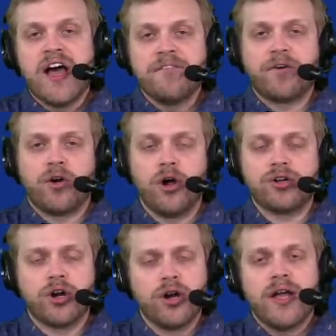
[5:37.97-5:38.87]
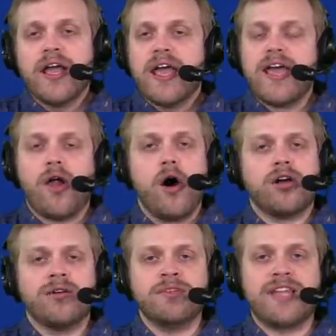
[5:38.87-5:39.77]
For Hooker, it all
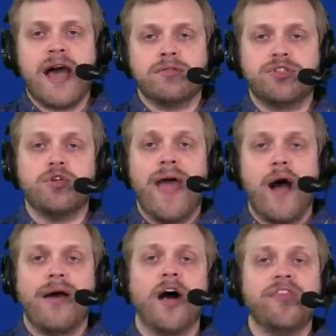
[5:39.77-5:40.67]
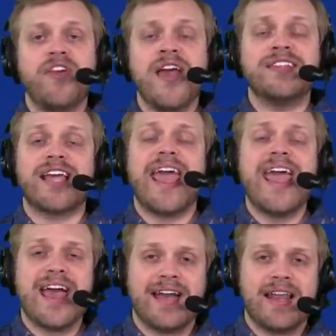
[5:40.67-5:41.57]
comes down to how healthy he is
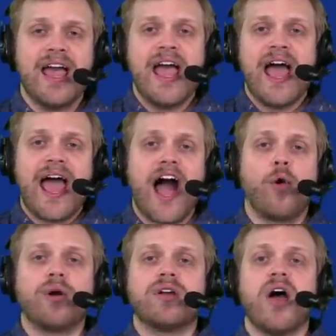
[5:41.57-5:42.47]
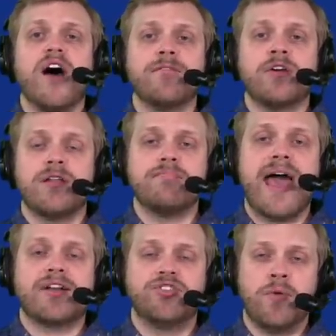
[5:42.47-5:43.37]
and how recovered and
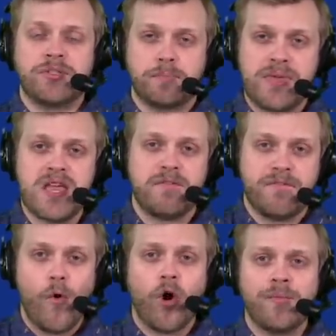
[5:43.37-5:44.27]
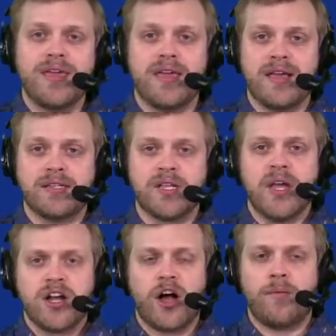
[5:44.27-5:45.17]
back to his peak form he is
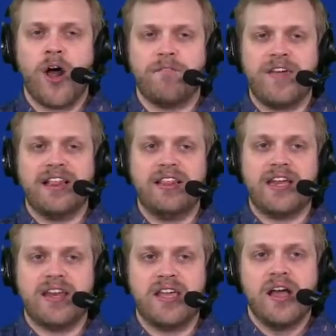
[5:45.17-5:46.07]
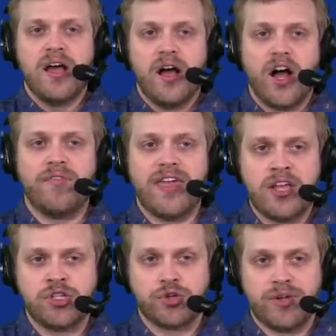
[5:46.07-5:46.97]
coming off a litany of
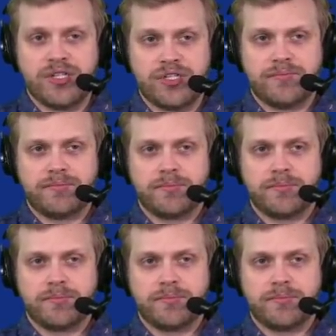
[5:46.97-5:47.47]
injuries.